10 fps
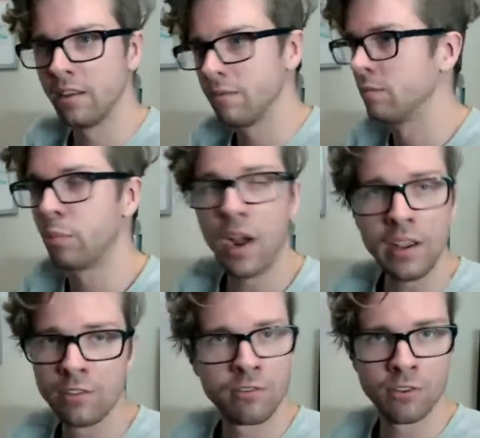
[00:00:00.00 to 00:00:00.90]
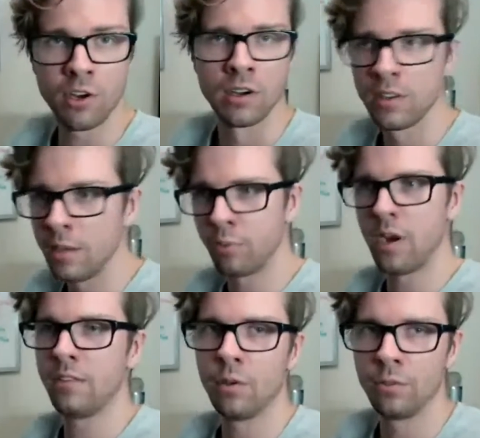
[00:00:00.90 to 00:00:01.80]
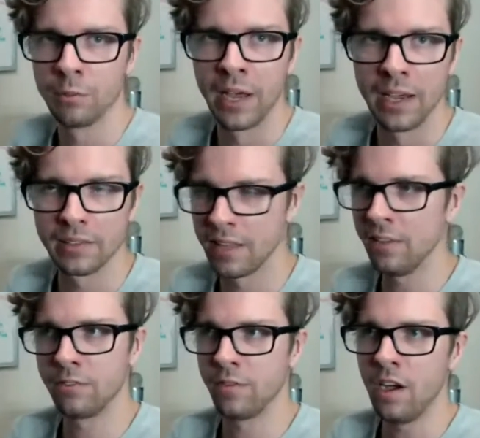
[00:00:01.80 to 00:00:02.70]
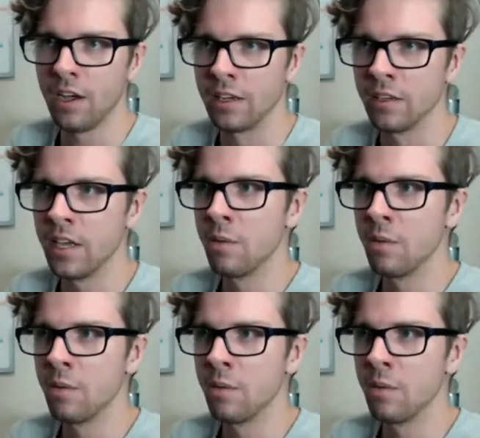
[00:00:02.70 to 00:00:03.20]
If it's price, sure, let price hold you back. That's fine.